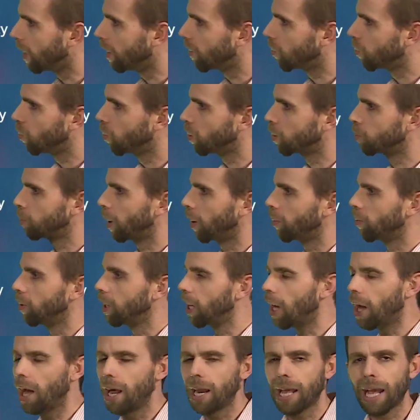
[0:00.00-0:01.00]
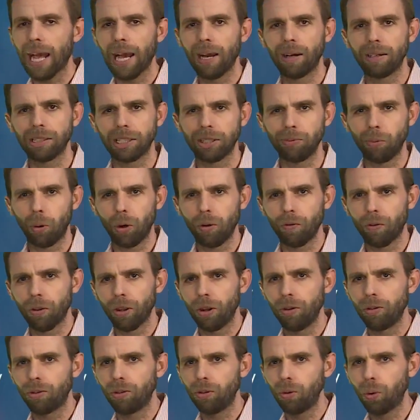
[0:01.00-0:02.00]
and in towards perhaps the early hours of the morning for
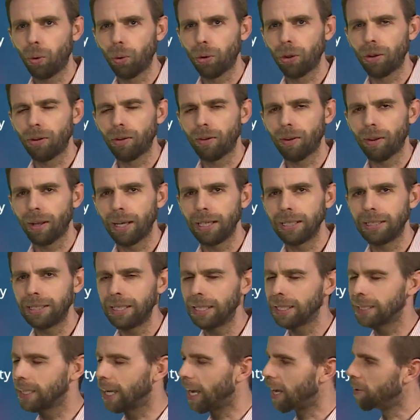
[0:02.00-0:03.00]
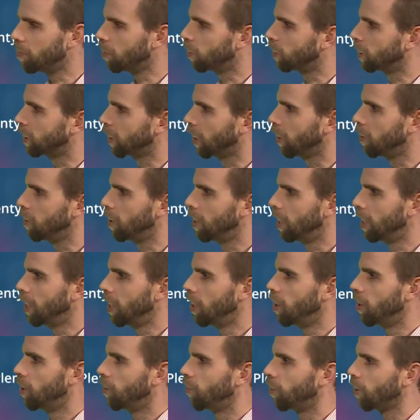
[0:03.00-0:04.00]
those northern sites, 6am or so
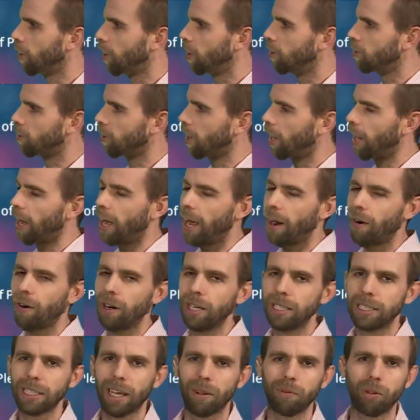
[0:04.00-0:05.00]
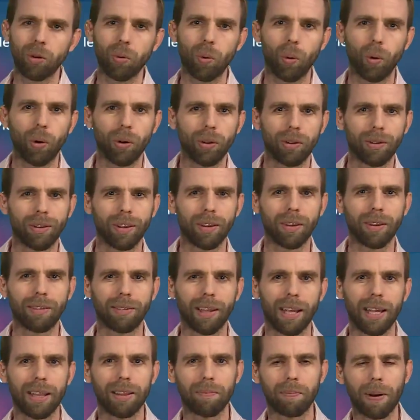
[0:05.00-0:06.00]
for those uh, areas up towards,
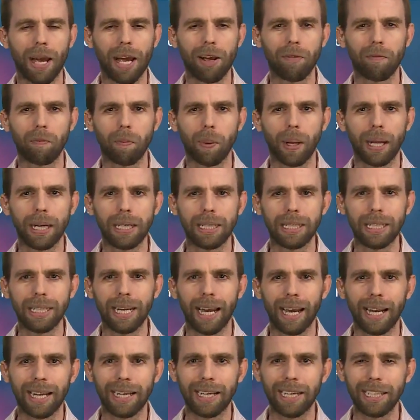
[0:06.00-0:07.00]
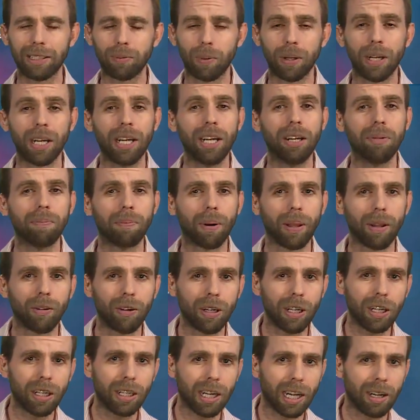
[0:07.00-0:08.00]
say, the Bay of Plenty and Gisborne. But
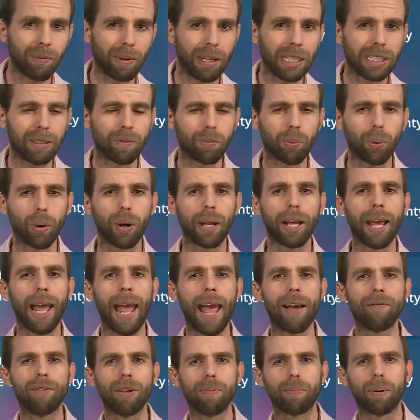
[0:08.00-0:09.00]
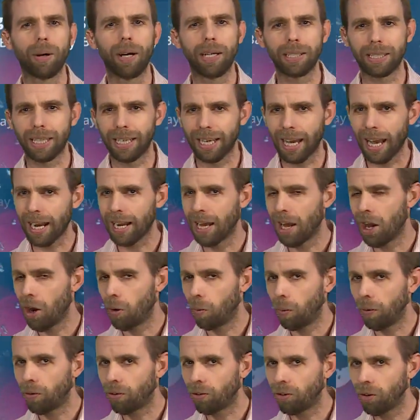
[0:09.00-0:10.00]
there are going to be some pretty heavy bursts. And again,
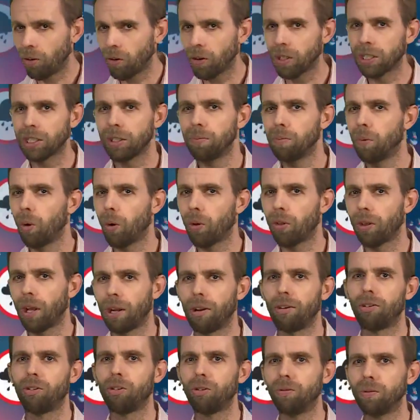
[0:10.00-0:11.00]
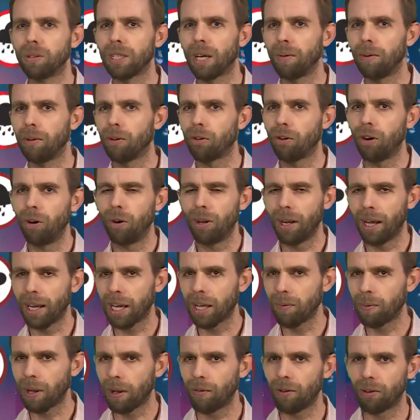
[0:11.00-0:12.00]
we've still got some more thunderstorms coming through, and
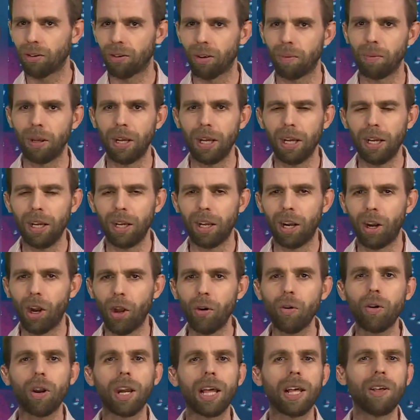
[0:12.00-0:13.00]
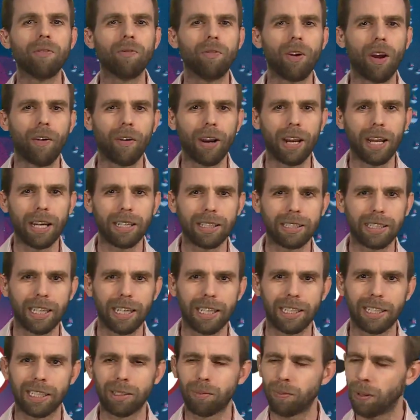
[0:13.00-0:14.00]
that could give us some locally very
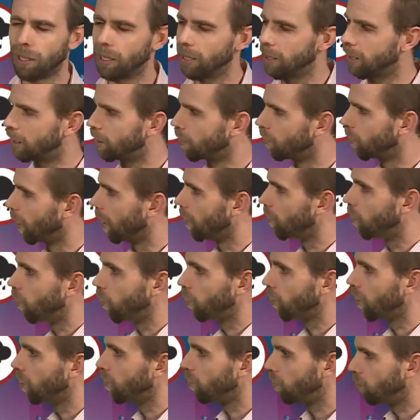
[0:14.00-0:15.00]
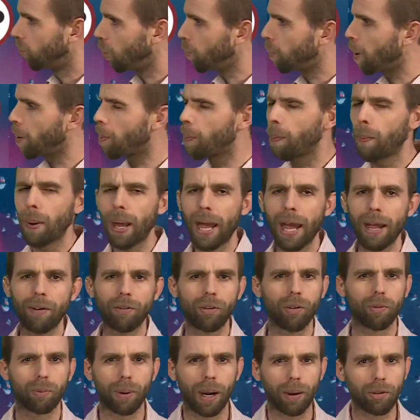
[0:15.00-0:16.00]
intense bursts of rainfall. So do be prepared
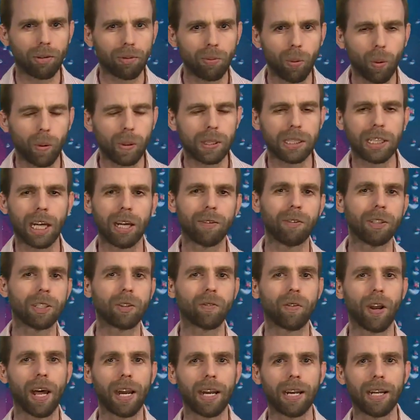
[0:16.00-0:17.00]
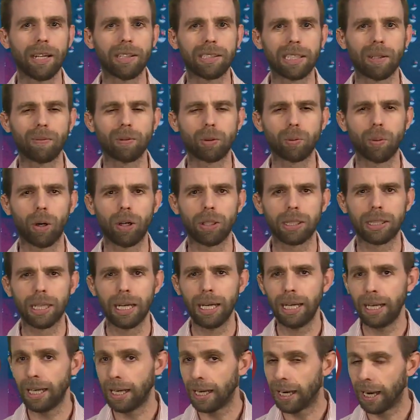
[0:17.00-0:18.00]
for perhaps more surface flooding in some spots
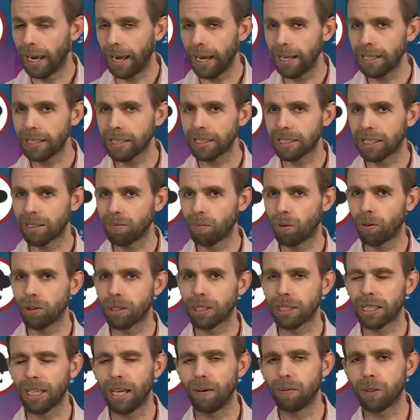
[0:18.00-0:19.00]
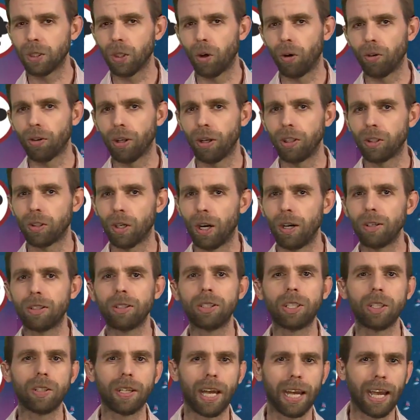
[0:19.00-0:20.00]
and some more slips on those roads.
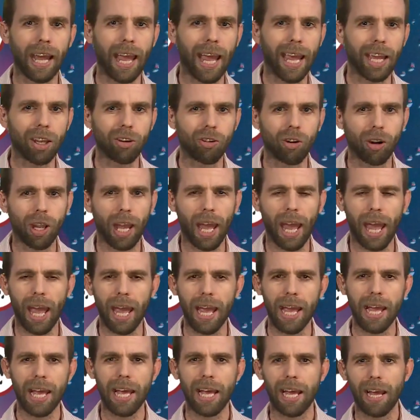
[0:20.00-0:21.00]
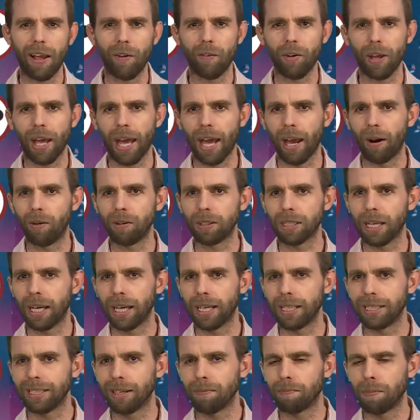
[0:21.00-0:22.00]
And do take extra care if you're out
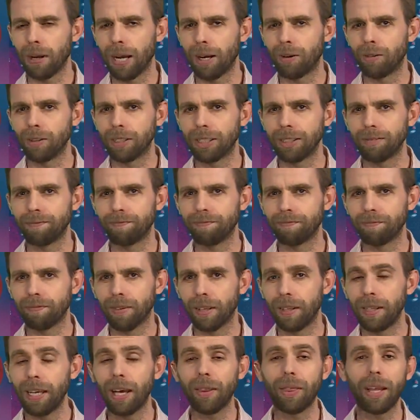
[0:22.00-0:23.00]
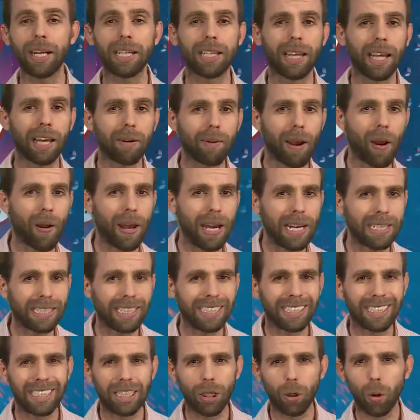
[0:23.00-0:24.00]
and about. The other thing to think about is
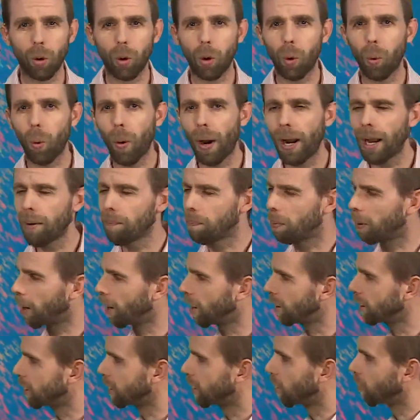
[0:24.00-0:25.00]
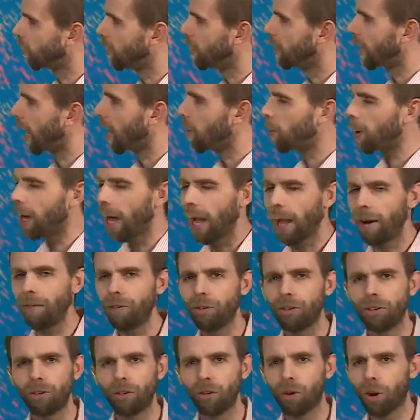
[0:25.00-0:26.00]
it's still quite a blustery day. We
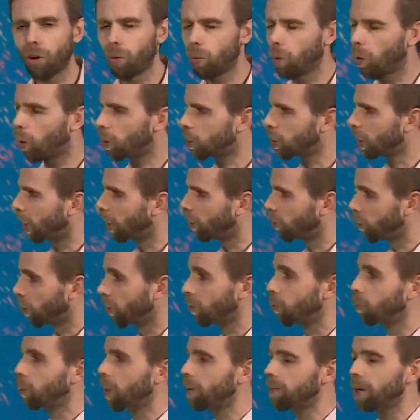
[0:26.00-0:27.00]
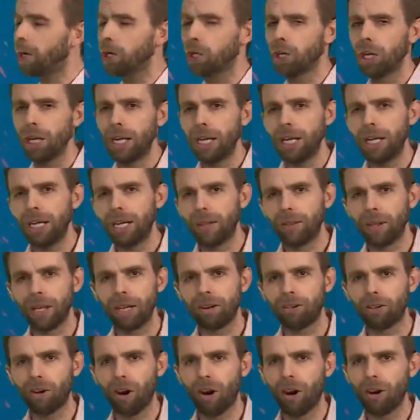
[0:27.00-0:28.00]
have still got to watch out across pretty much the
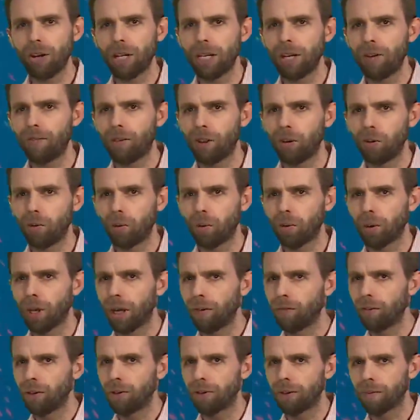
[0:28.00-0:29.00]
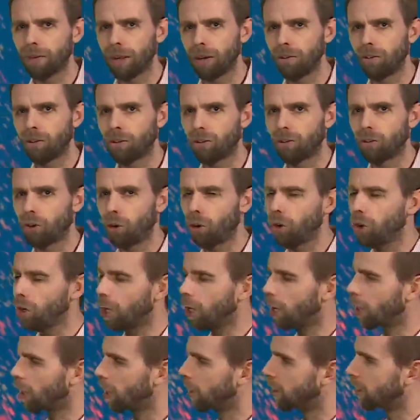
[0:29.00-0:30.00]
entirety of the North Island for some of those
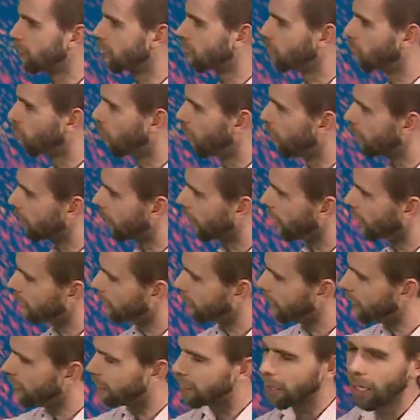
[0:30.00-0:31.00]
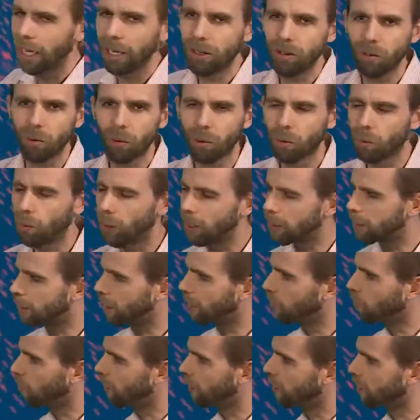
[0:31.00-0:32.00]
stronger gusts of wind as these uh,
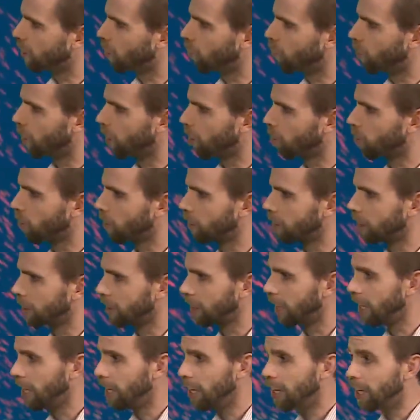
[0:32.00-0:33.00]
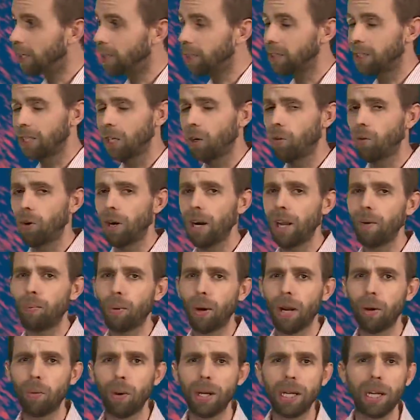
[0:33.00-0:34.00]
northwesterly winds run across us. So still really
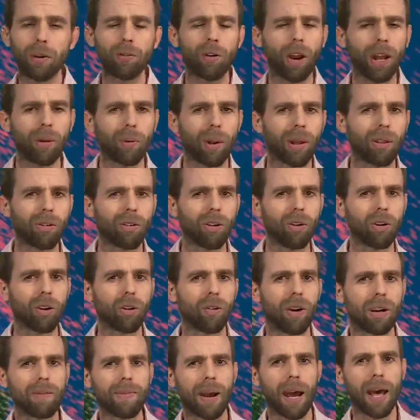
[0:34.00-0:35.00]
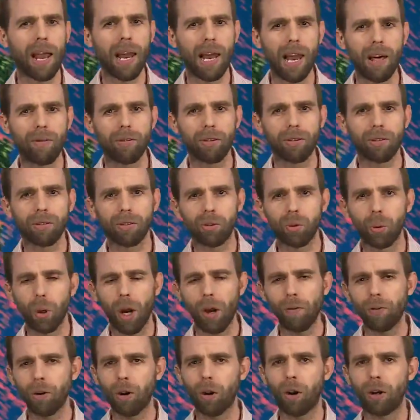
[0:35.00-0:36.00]
pretty windy right the way through to around about 11,
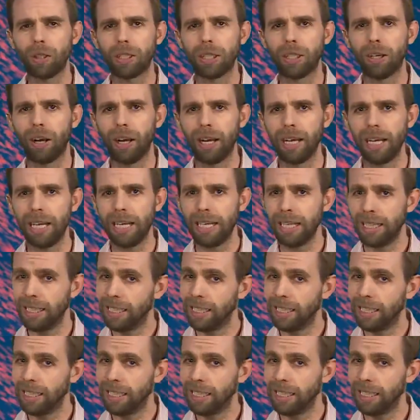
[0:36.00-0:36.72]
12 o'clock tonight.